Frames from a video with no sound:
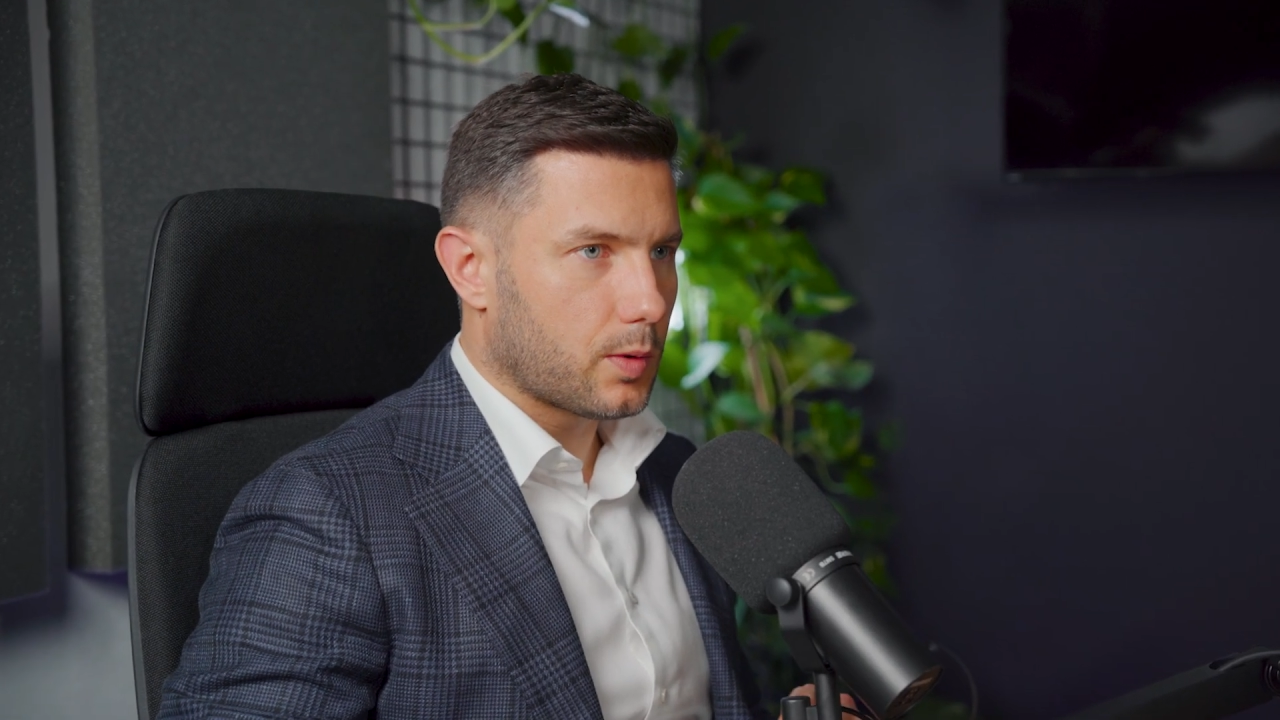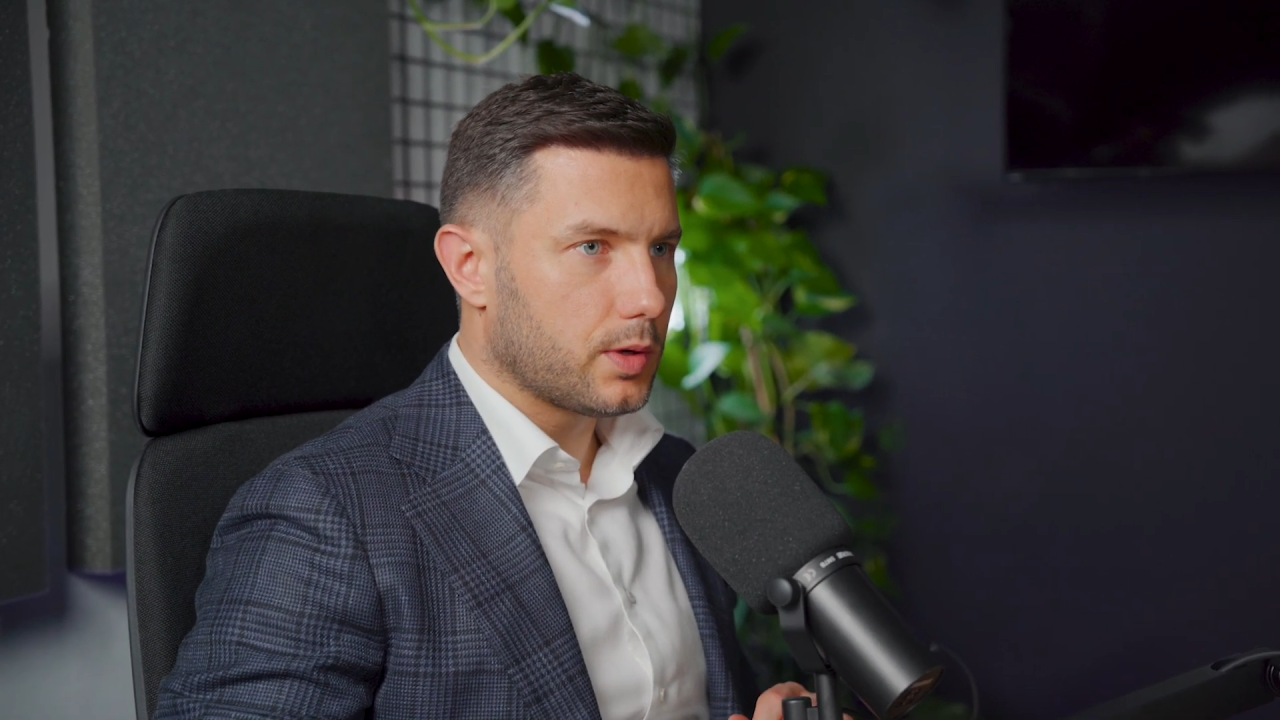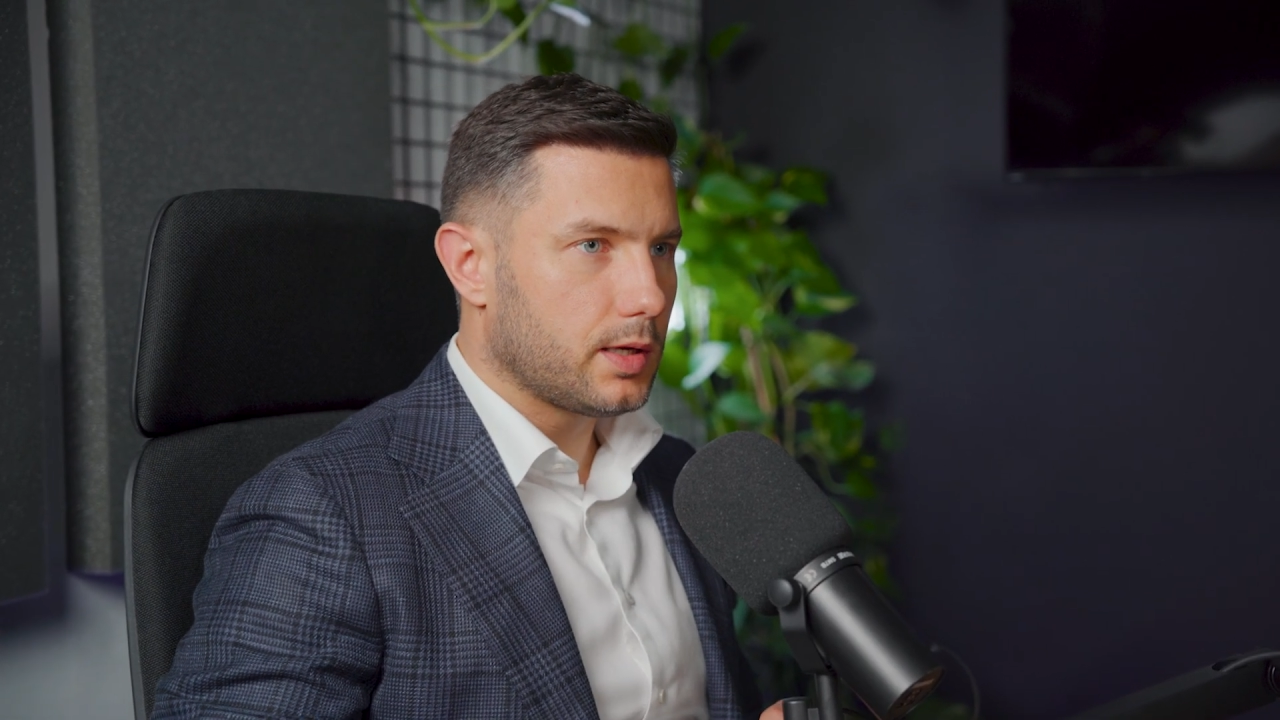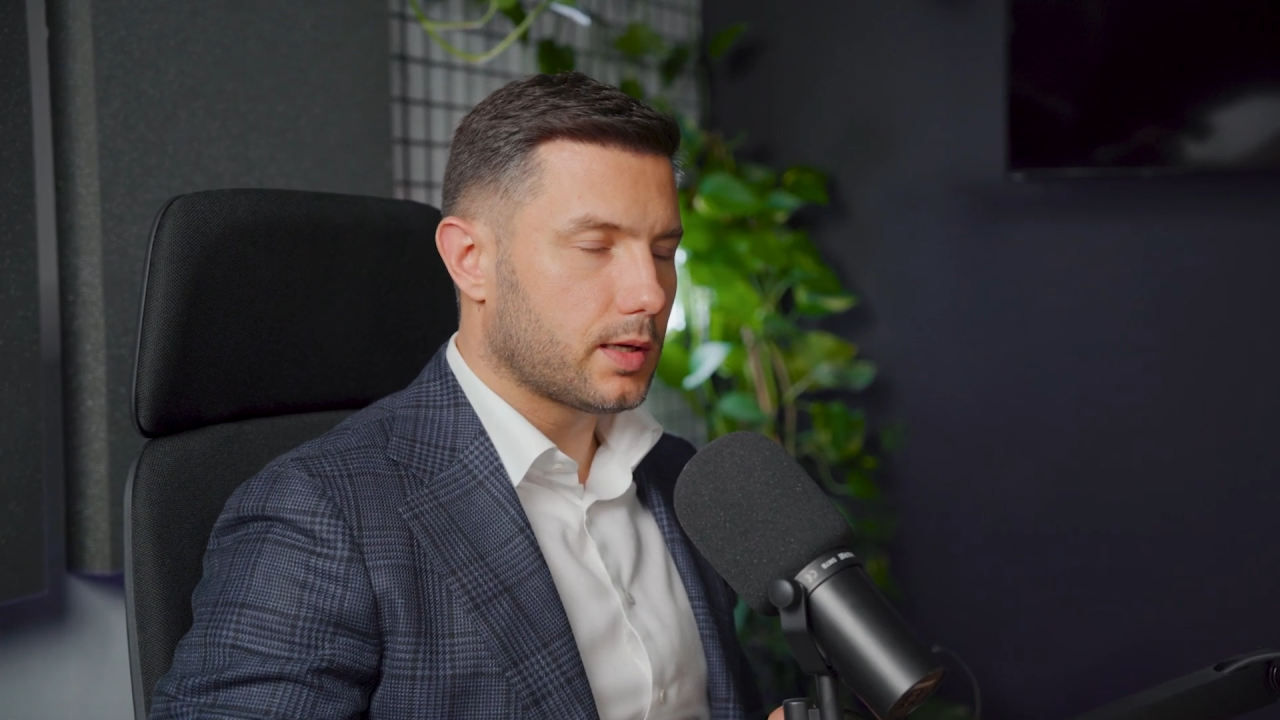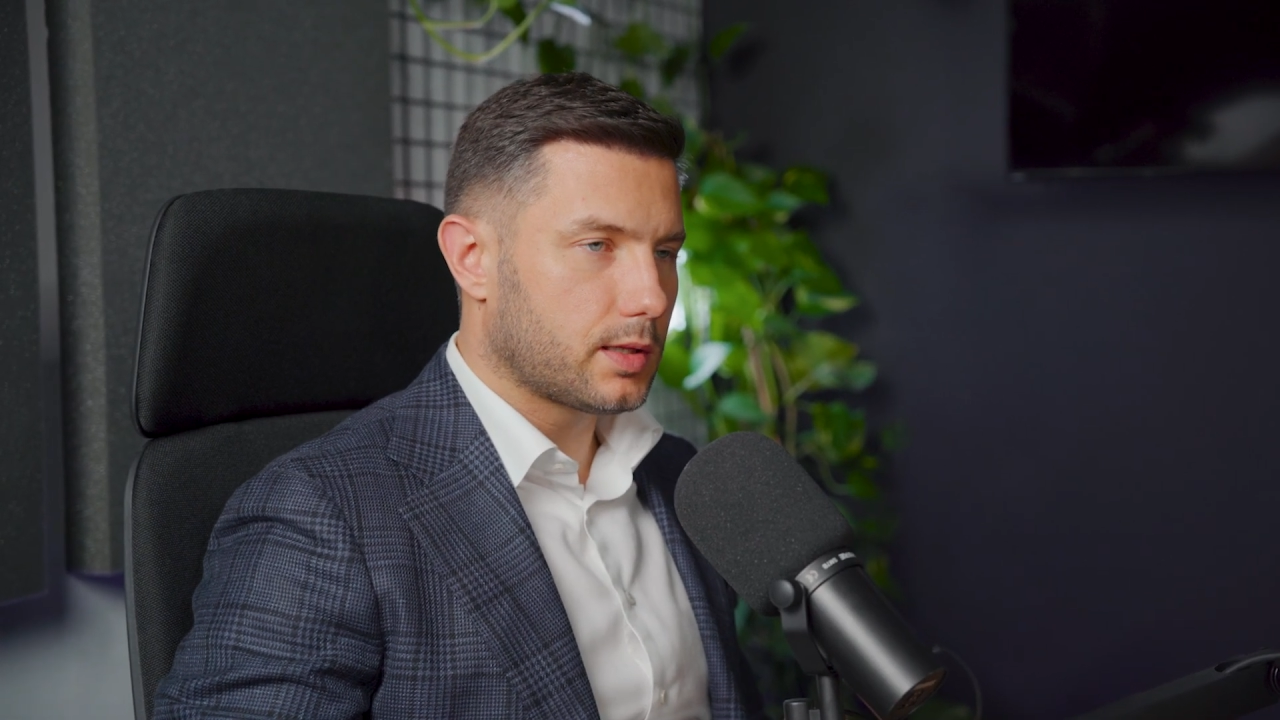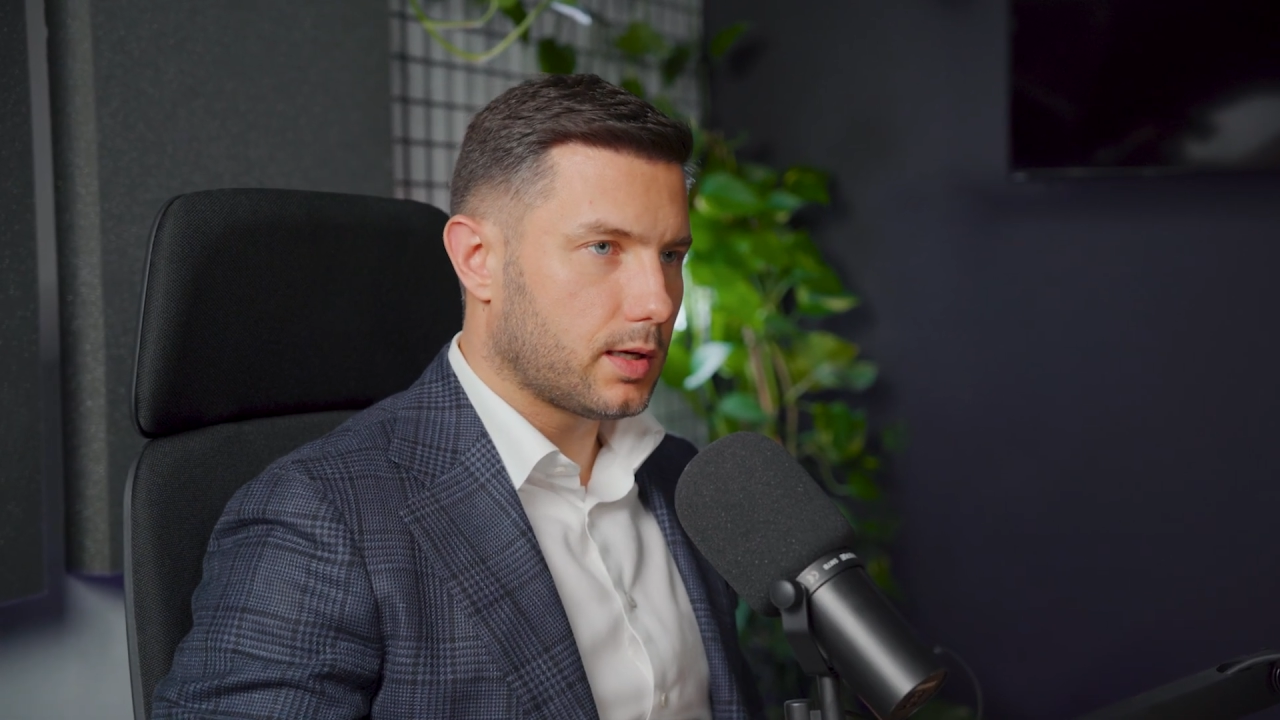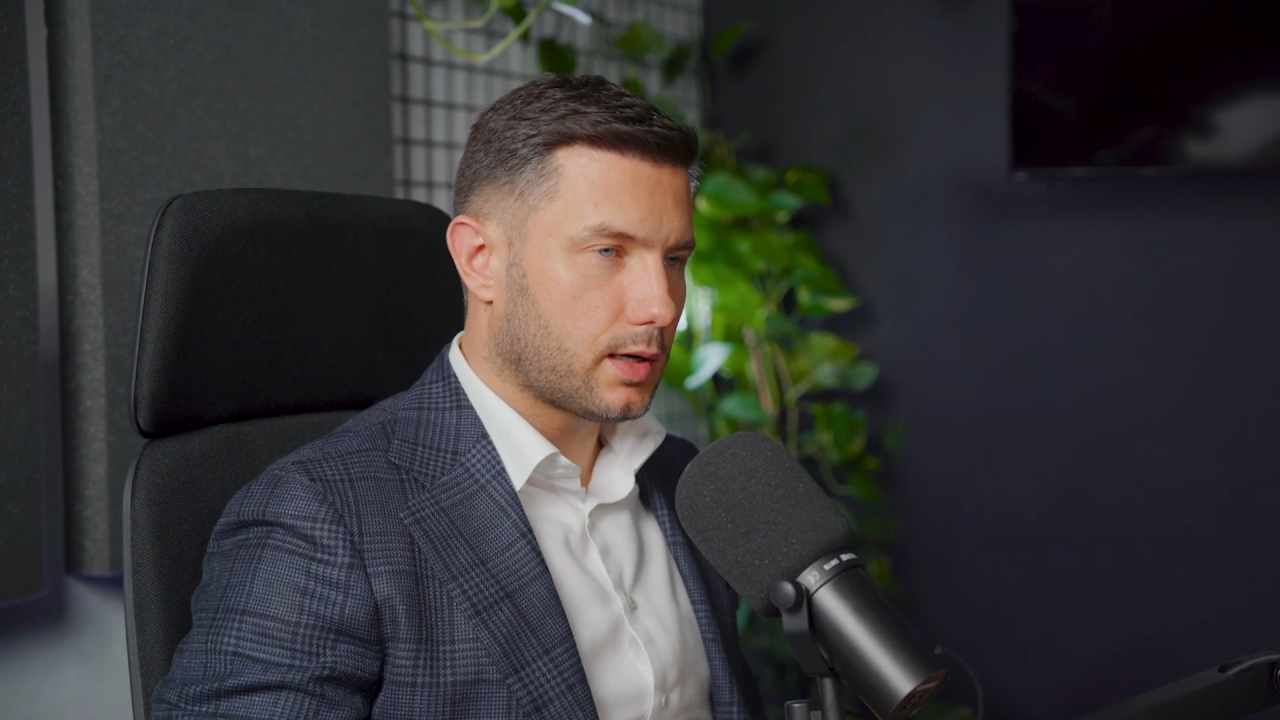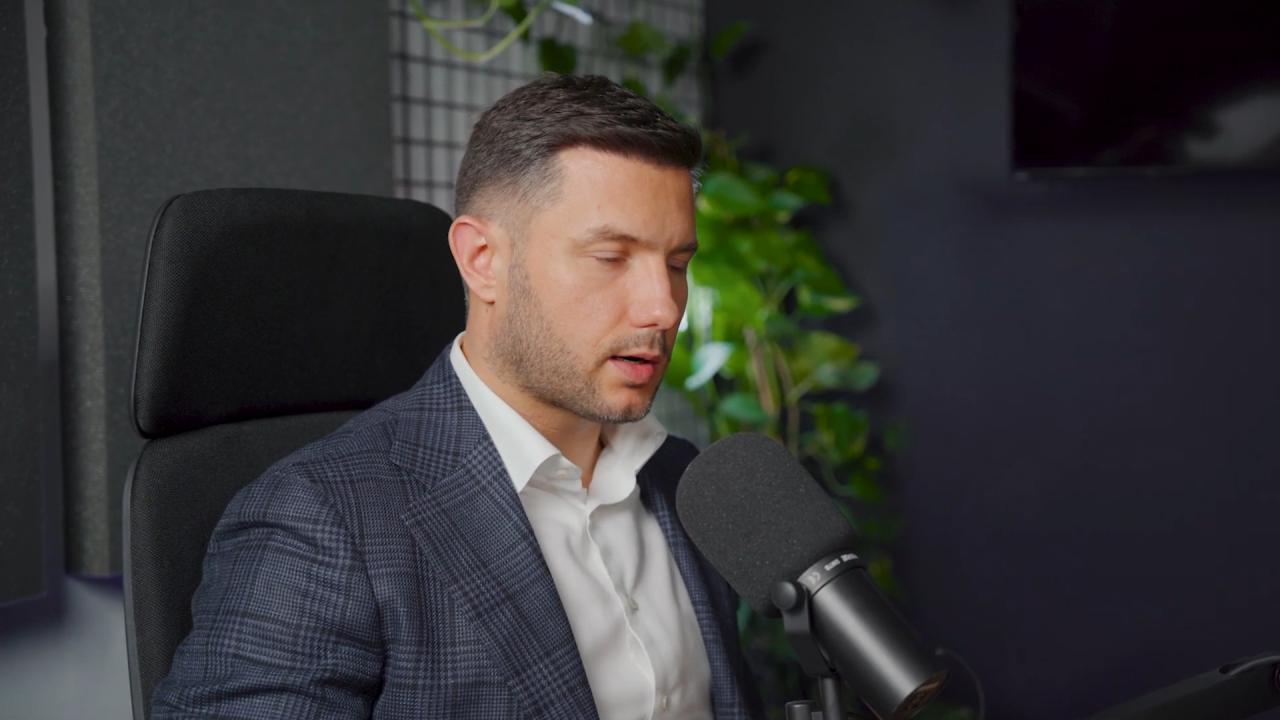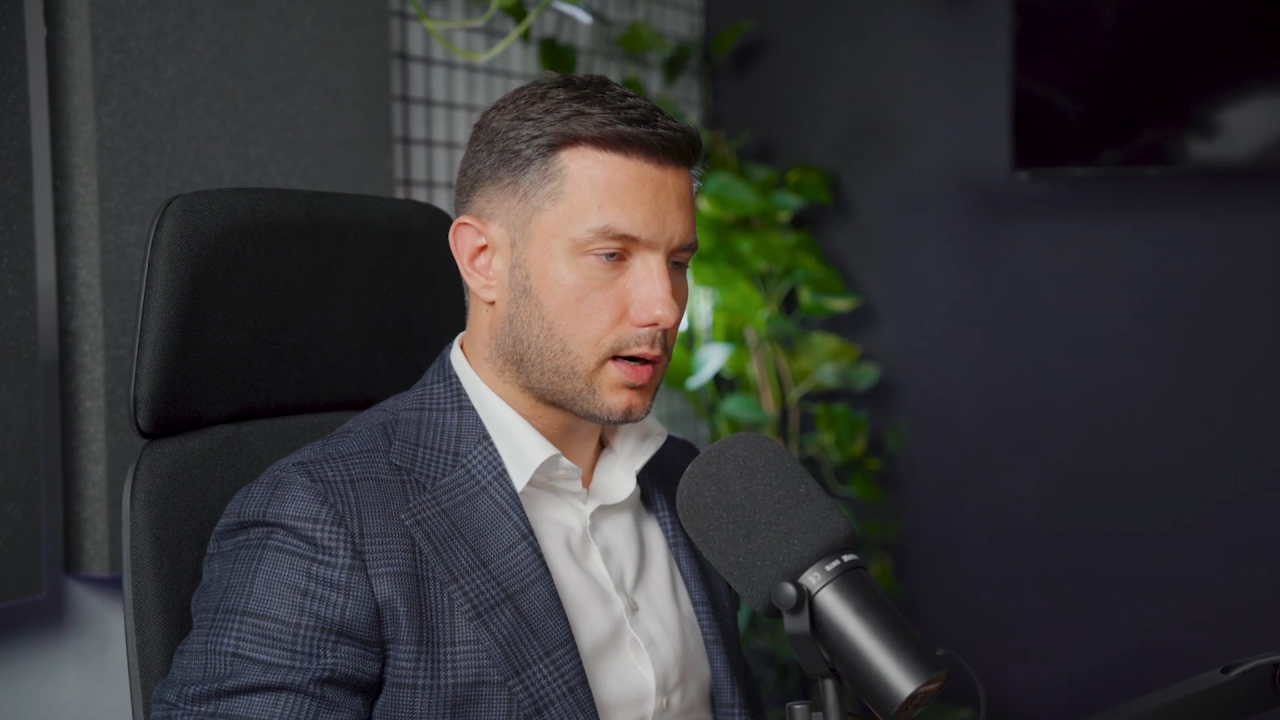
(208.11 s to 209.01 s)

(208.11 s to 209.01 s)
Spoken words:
we need a thicker